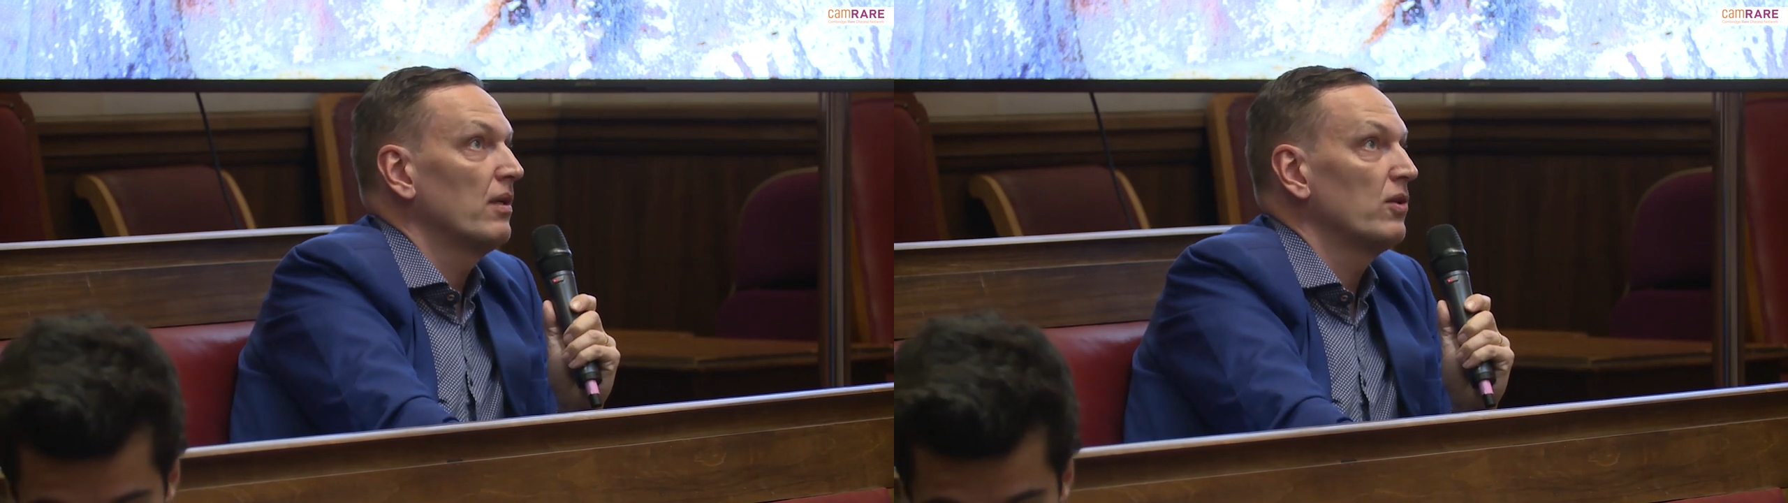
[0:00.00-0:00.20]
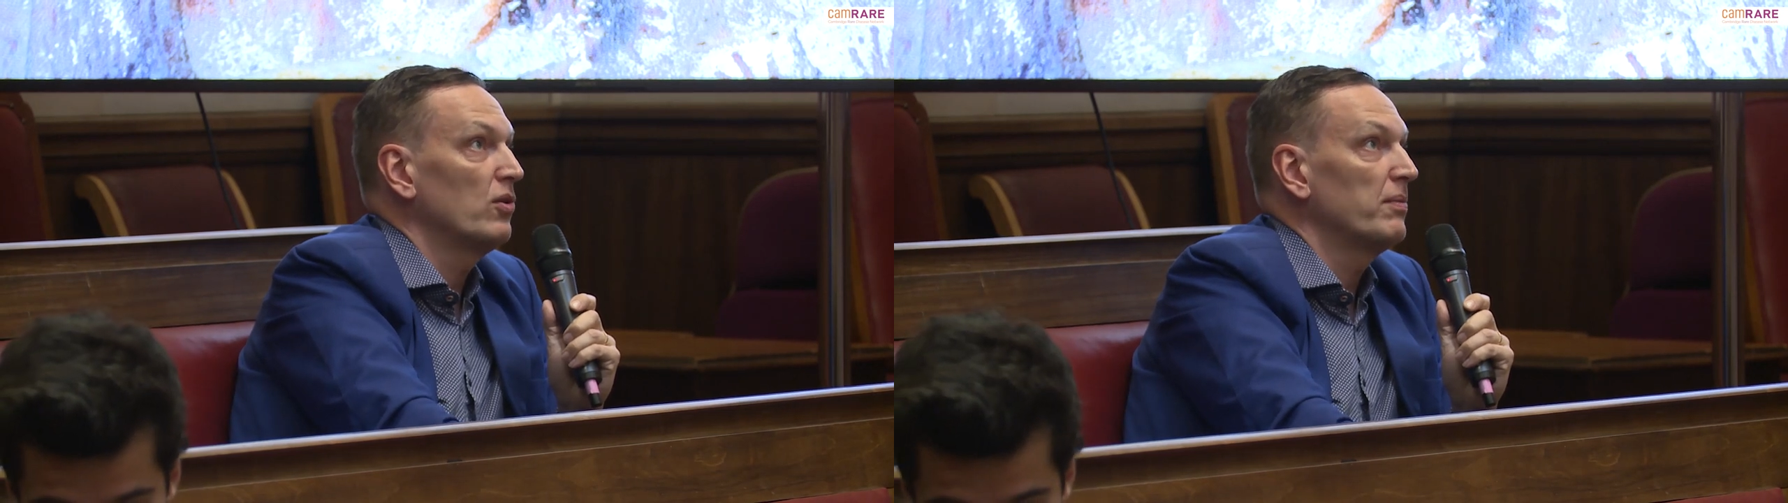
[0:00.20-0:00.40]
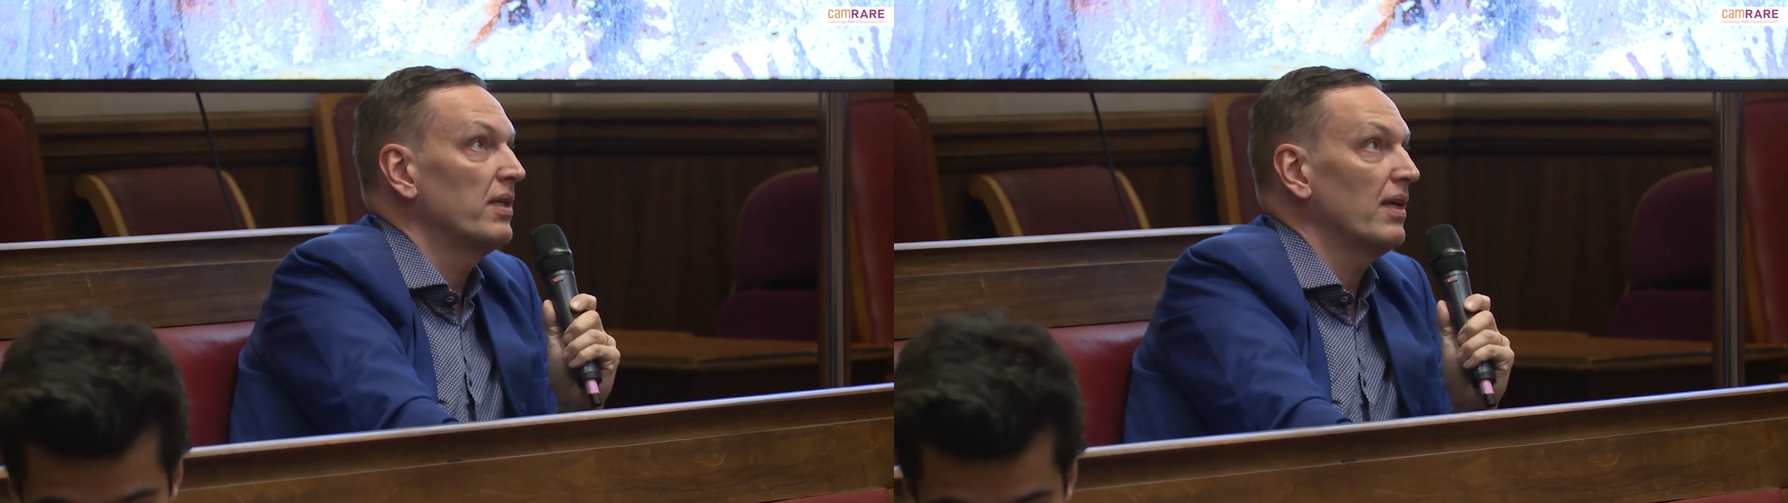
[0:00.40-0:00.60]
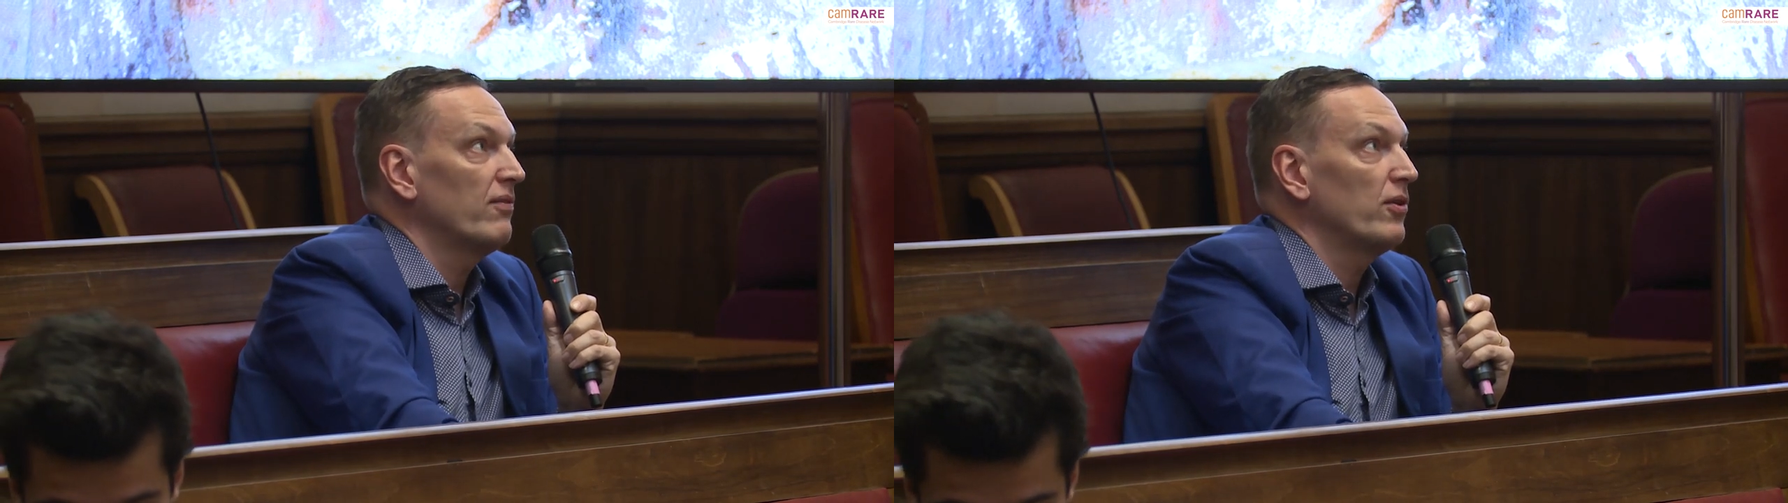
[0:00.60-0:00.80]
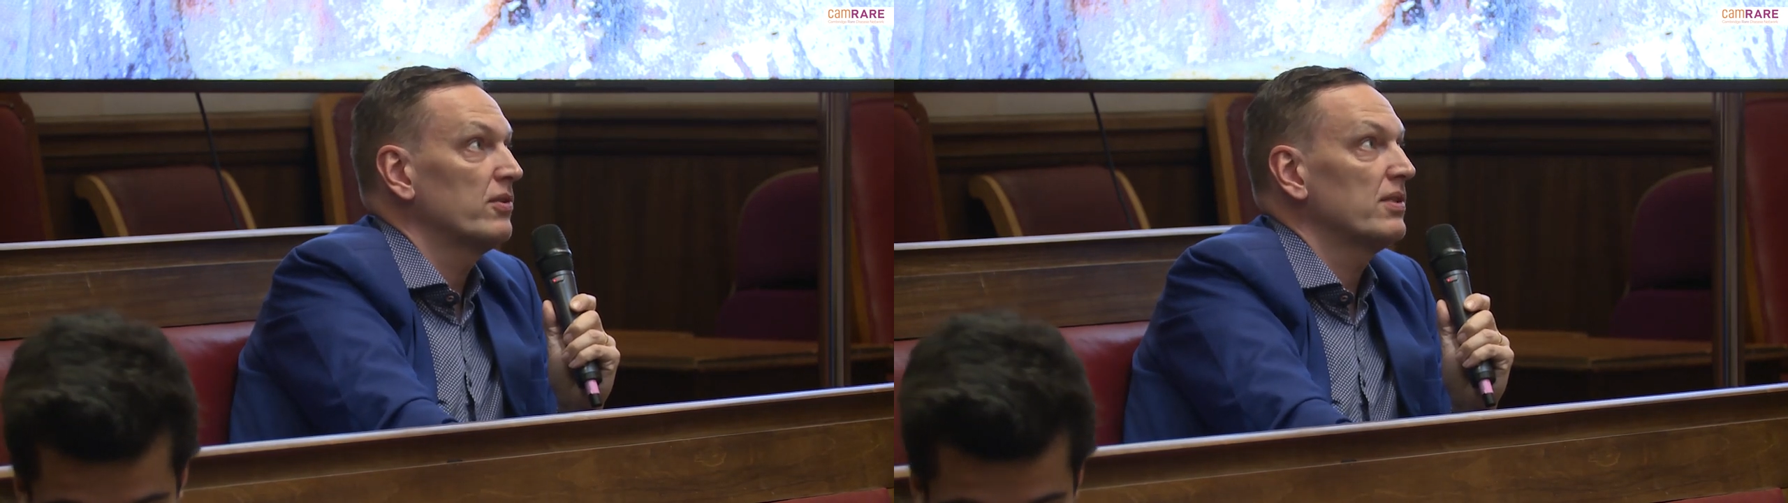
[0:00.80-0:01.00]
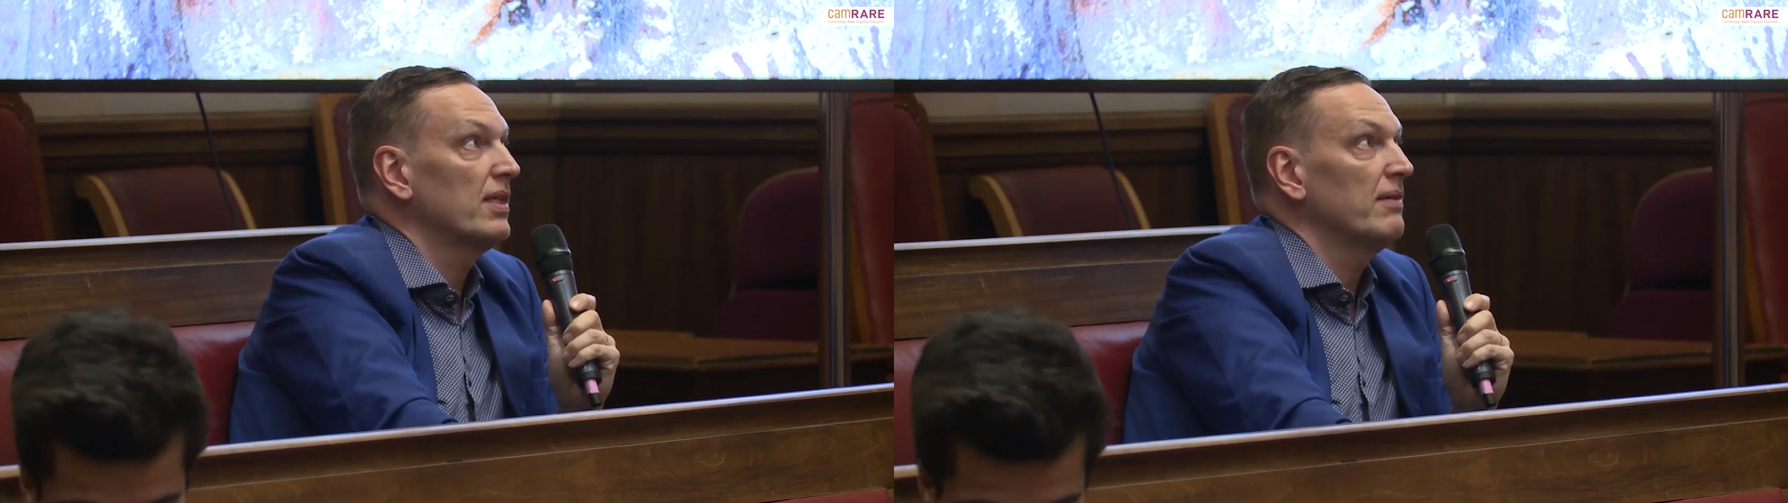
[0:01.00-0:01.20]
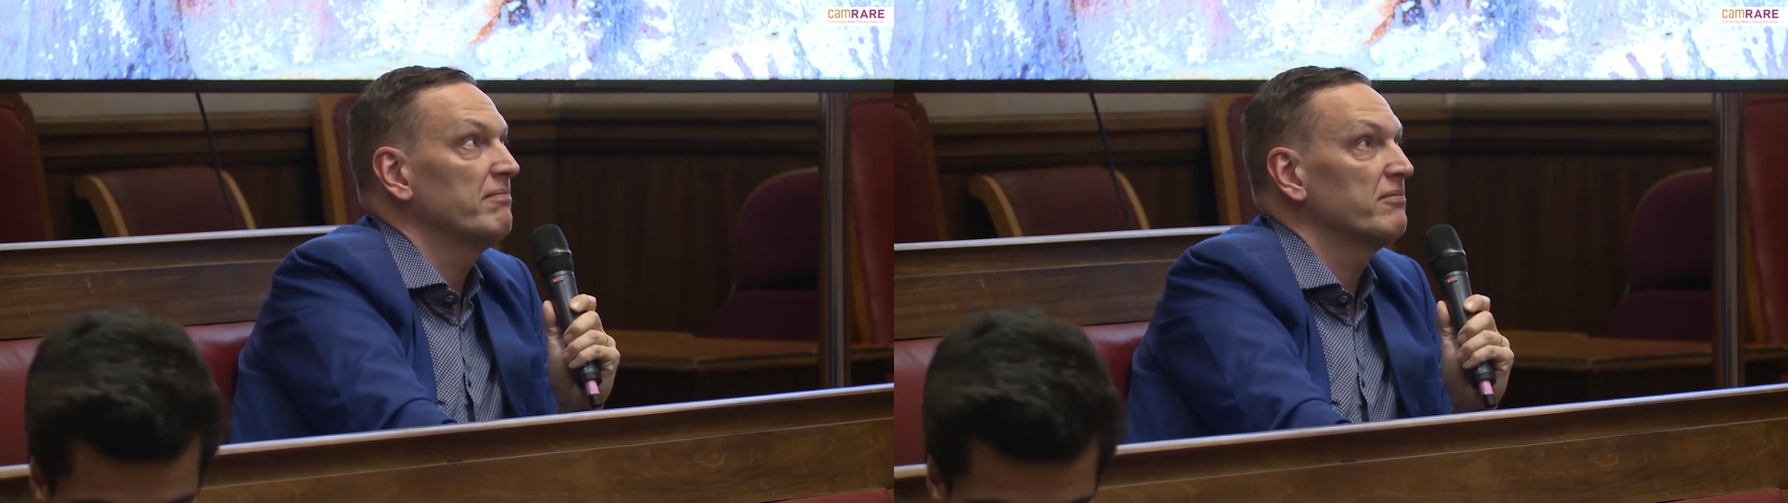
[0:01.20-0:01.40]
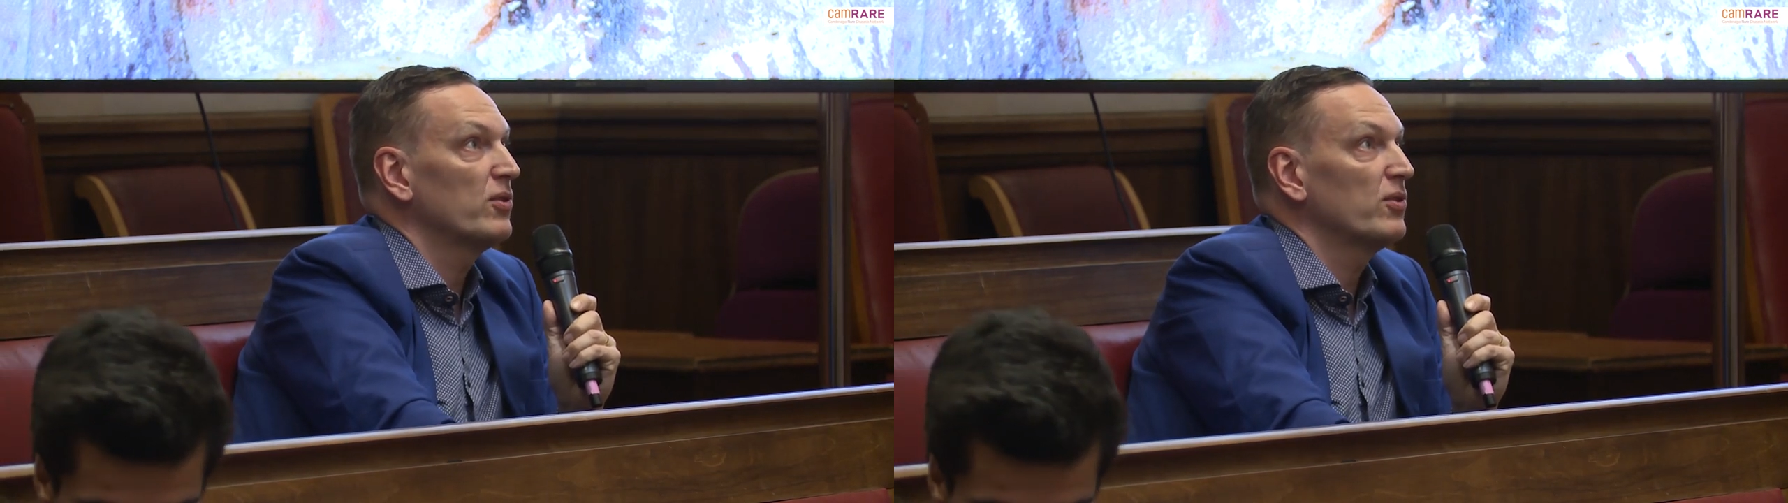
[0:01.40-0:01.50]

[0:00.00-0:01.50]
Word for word: human diversity,